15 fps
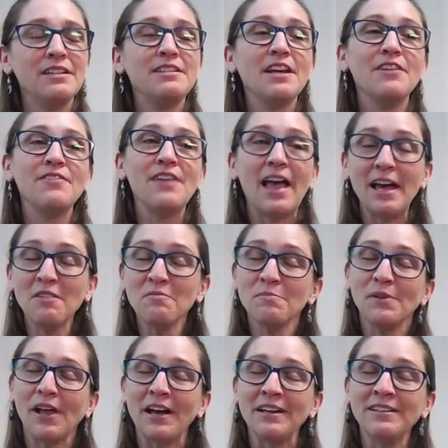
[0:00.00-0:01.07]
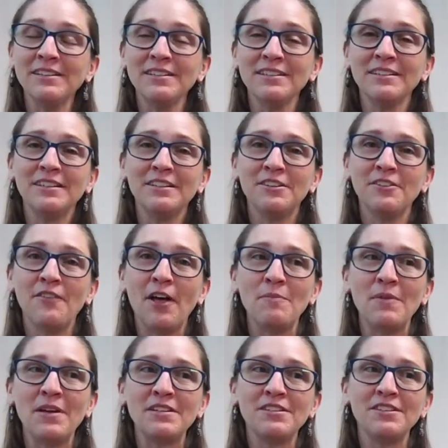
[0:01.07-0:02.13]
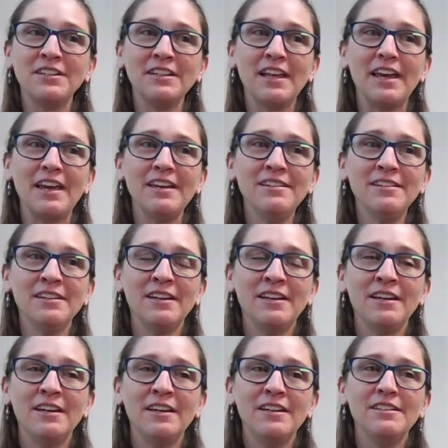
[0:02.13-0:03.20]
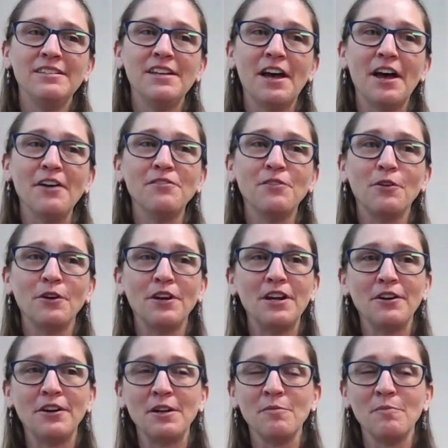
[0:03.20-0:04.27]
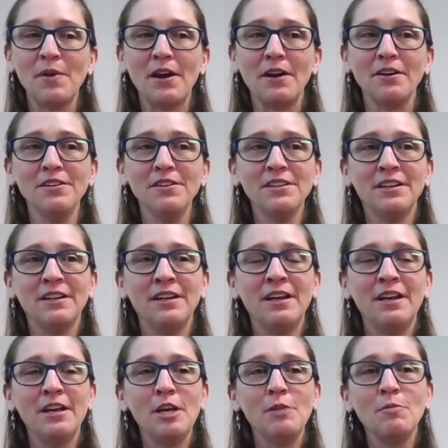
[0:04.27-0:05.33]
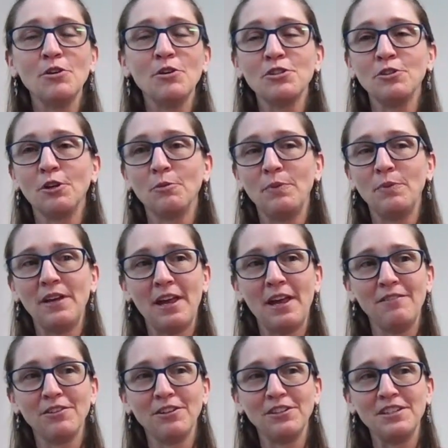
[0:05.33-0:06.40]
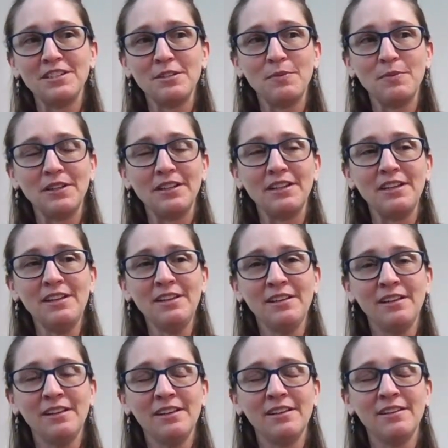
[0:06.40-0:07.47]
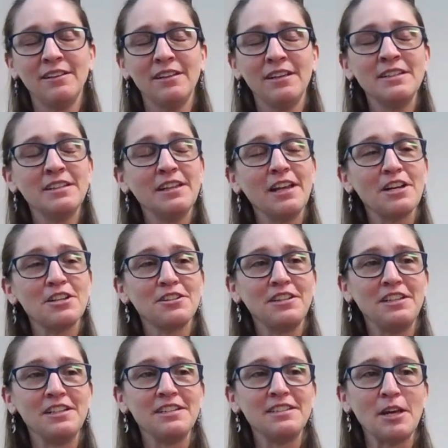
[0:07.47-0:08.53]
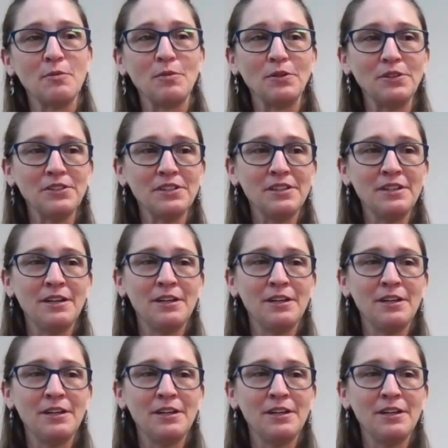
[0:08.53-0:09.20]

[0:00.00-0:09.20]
deaf and blind, developmental delay, deaf or hearing impaired, emotional or behavioral disability, intellectually disabled,